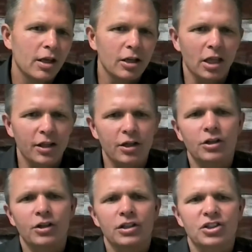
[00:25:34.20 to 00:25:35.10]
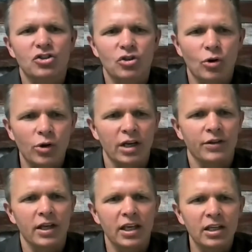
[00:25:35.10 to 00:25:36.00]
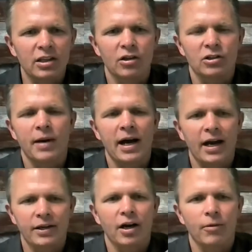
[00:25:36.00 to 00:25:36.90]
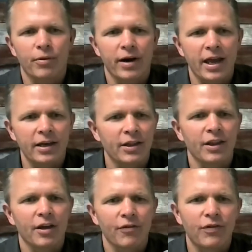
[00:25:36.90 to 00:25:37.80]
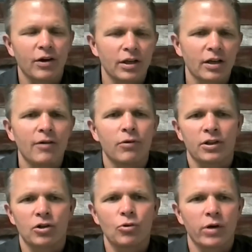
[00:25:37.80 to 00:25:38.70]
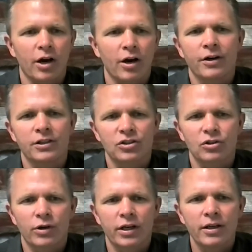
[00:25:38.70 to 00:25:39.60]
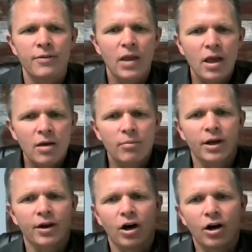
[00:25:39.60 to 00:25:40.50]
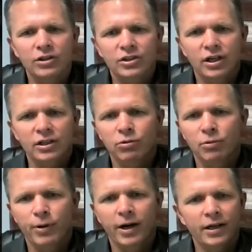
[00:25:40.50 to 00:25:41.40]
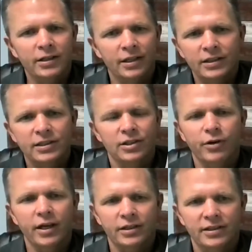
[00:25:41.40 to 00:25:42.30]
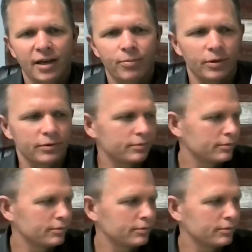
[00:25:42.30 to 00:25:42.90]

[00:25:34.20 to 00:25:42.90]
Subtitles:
they learn the story and the ethos behind our brand, and then they fall in love with who we are and our story. But it all starts with product, and this is a great example.